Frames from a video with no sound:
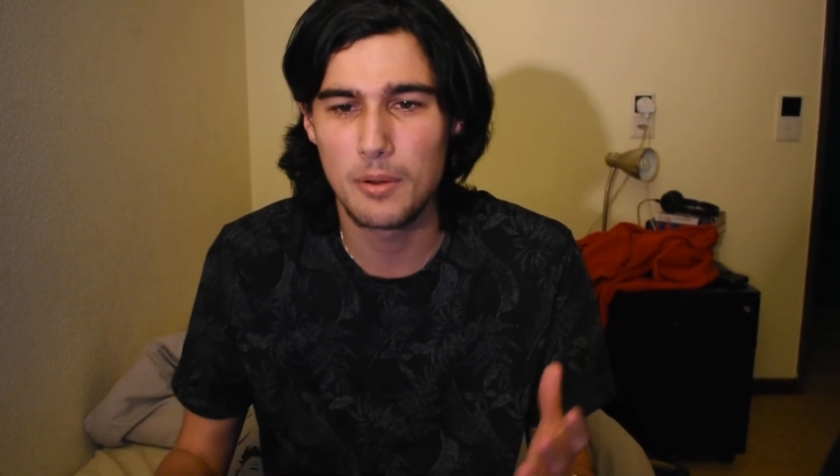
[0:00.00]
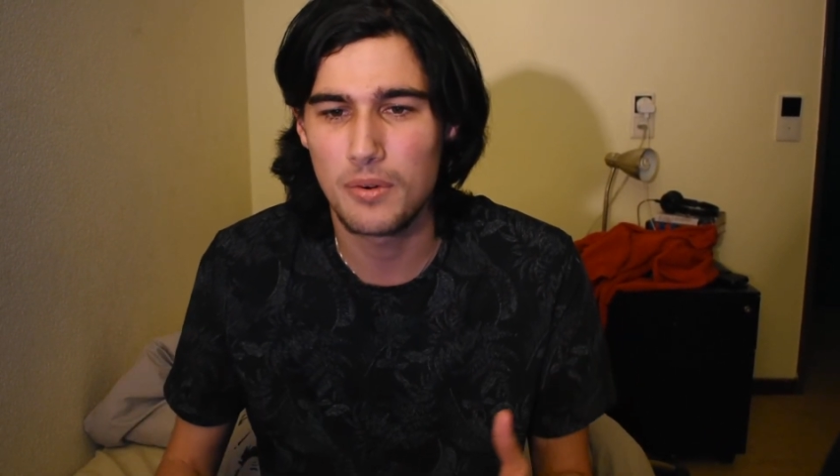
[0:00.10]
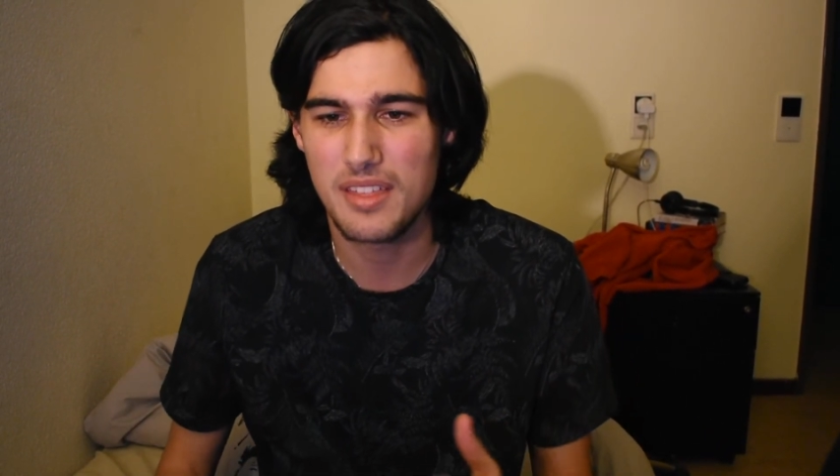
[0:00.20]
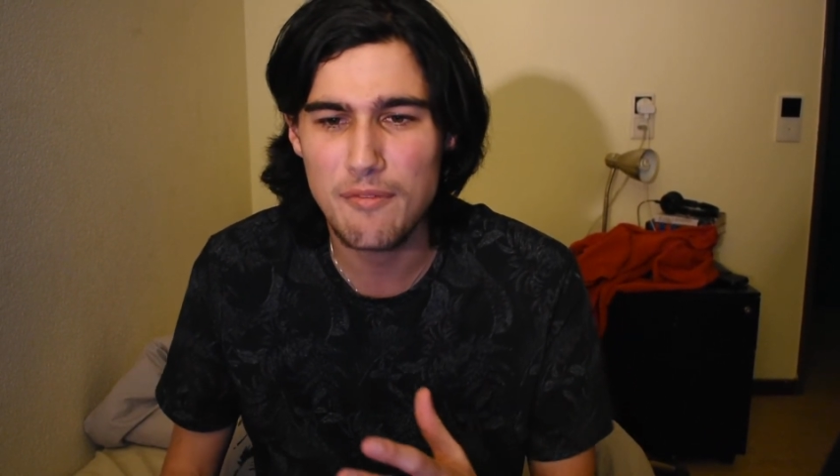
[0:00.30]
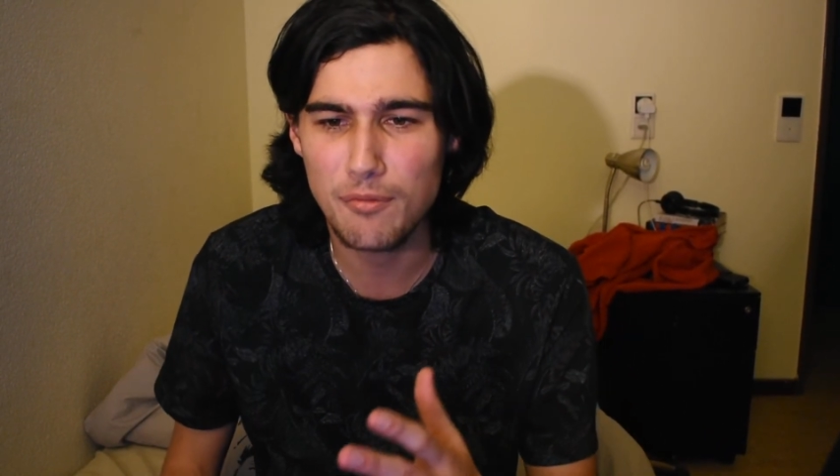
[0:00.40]
but
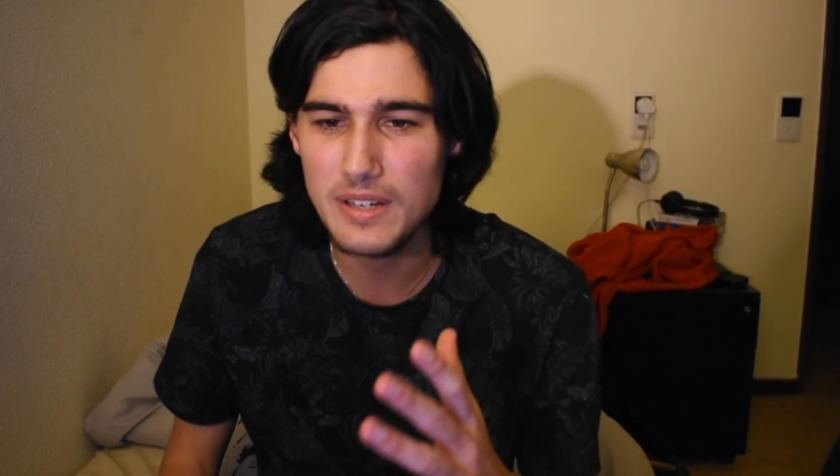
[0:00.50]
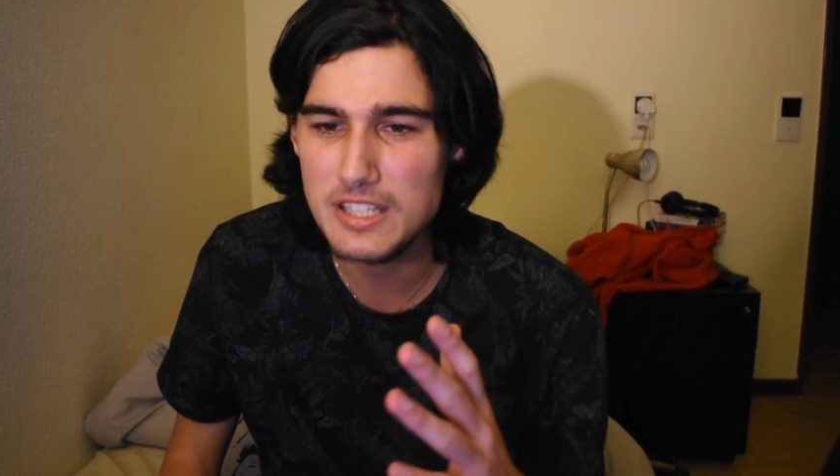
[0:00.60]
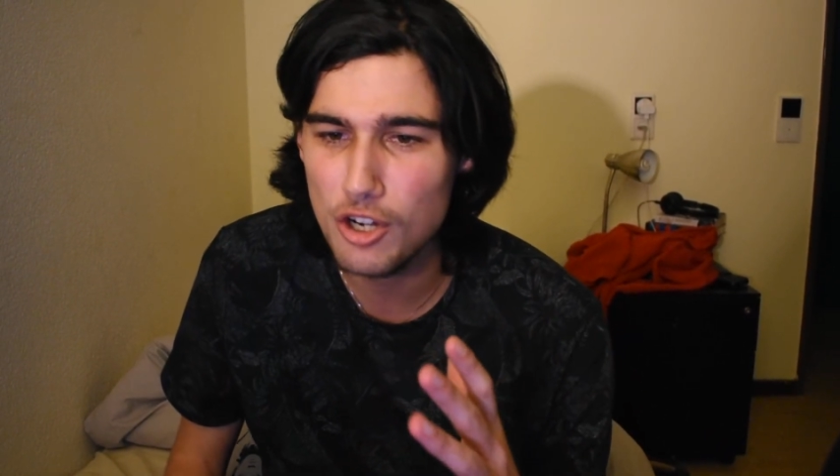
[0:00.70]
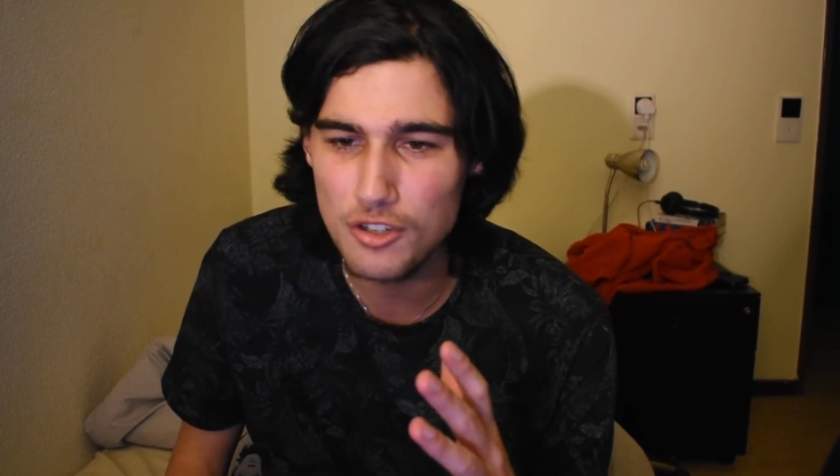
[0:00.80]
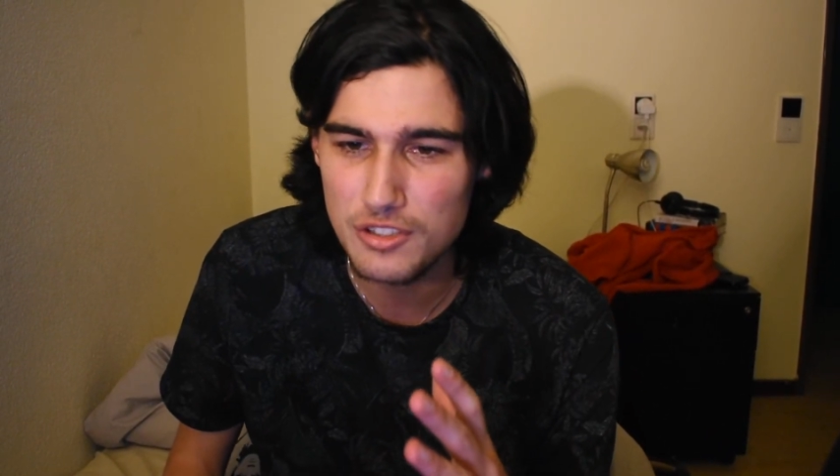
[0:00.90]
with every
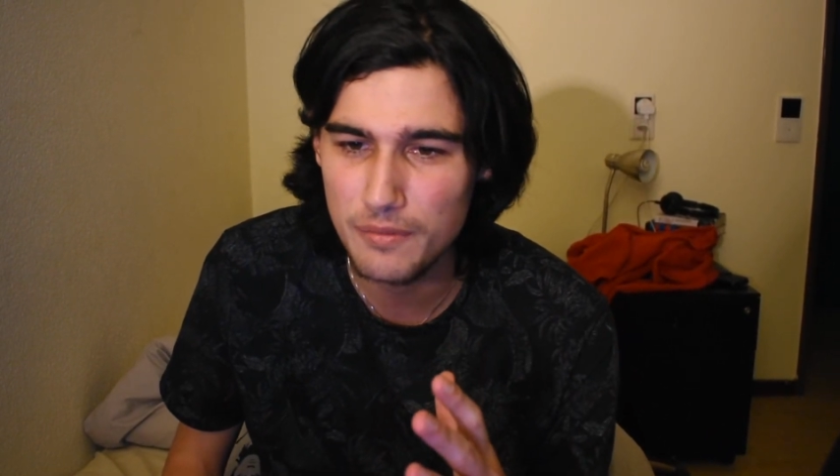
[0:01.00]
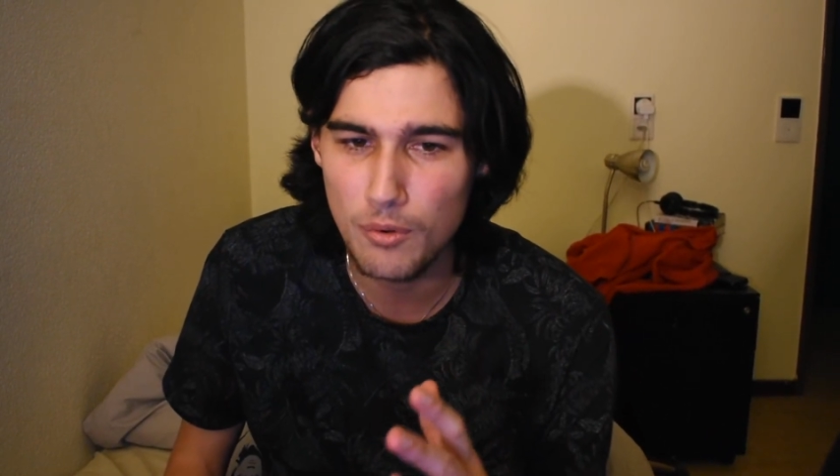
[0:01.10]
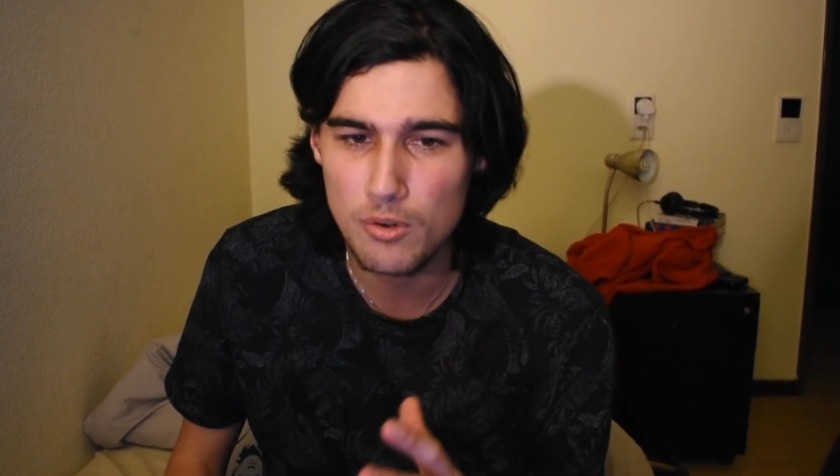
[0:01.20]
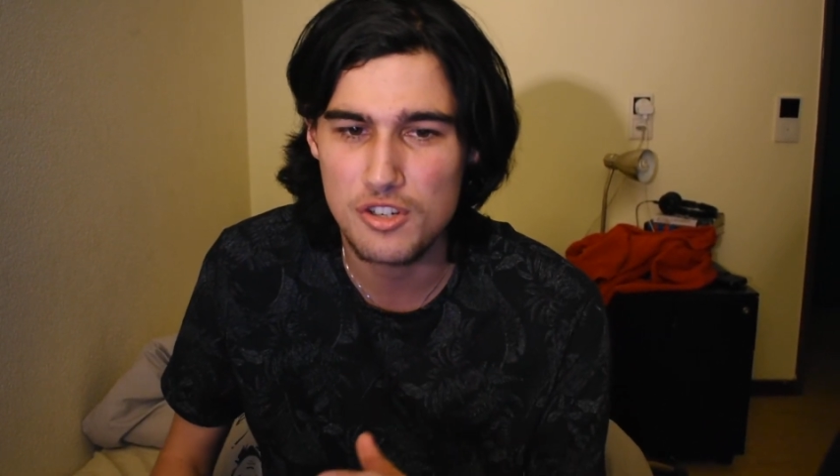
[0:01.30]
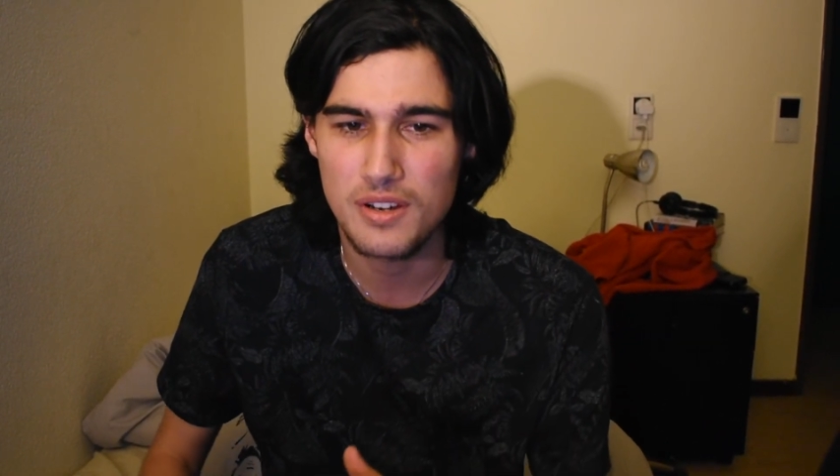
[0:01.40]
toss of
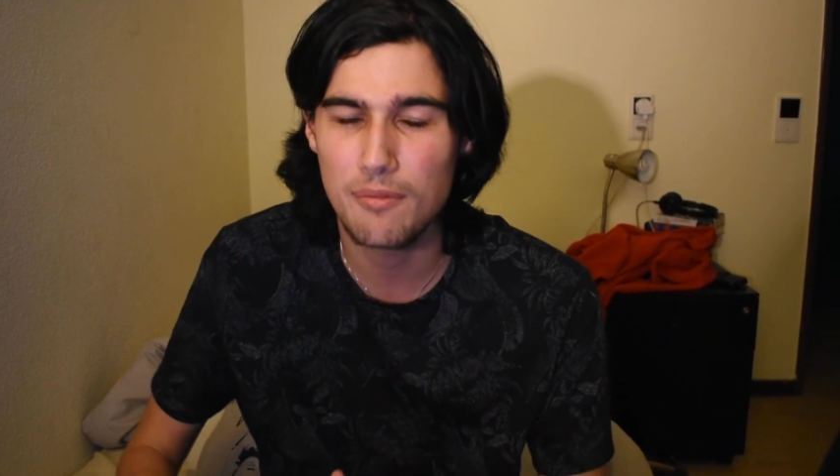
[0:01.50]
fortune,